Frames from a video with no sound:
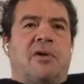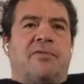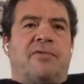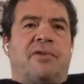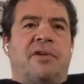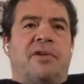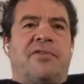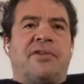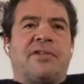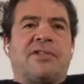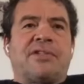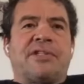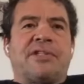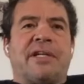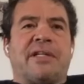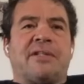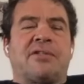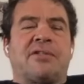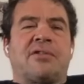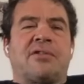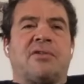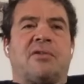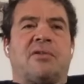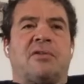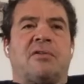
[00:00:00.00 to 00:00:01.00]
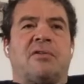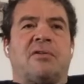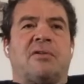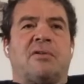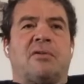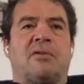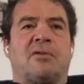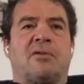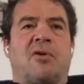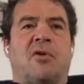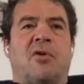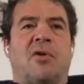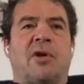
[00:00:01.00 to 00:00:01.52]
different sets on,
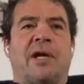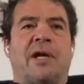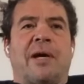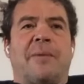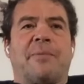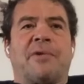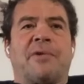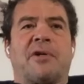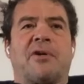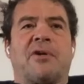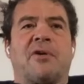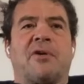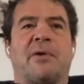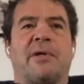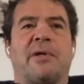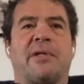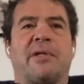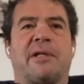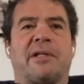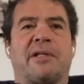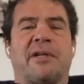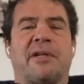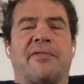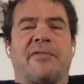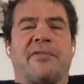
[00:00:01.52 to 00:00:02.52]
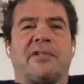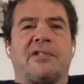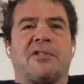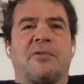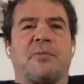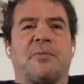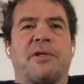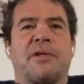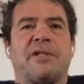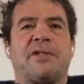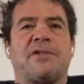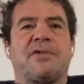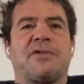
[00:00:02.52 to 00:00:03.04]
on going up the current at different
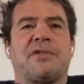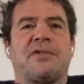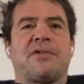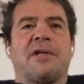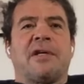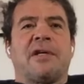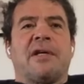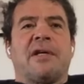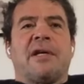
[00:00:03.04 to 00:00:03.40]
speeds.